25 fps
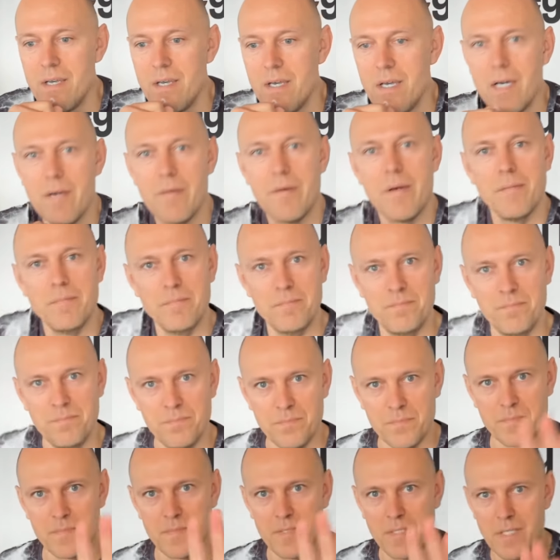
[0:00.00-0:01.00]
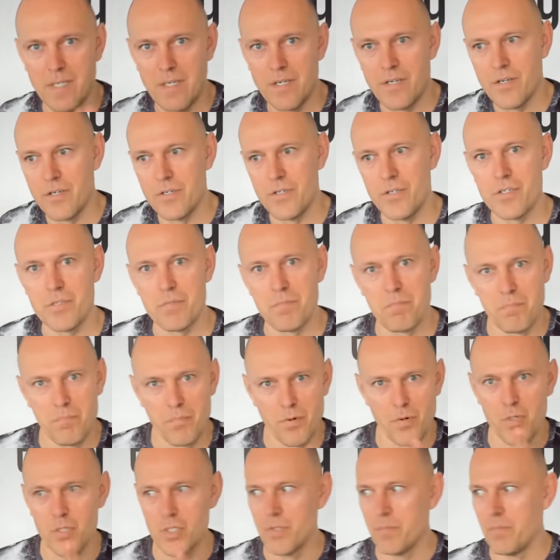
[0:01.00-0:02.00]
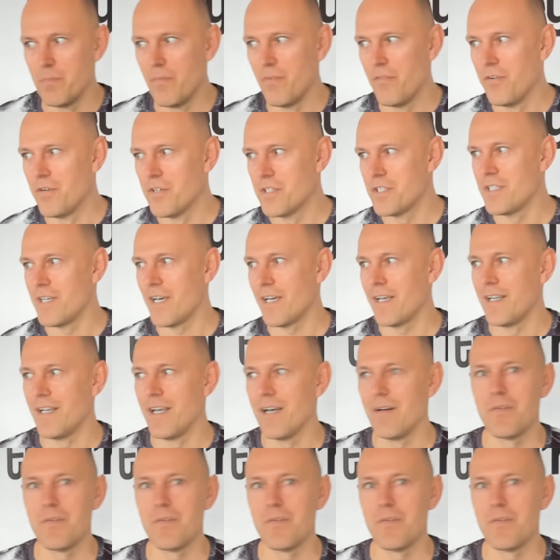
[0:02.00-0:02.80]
Could you just pause for a second here?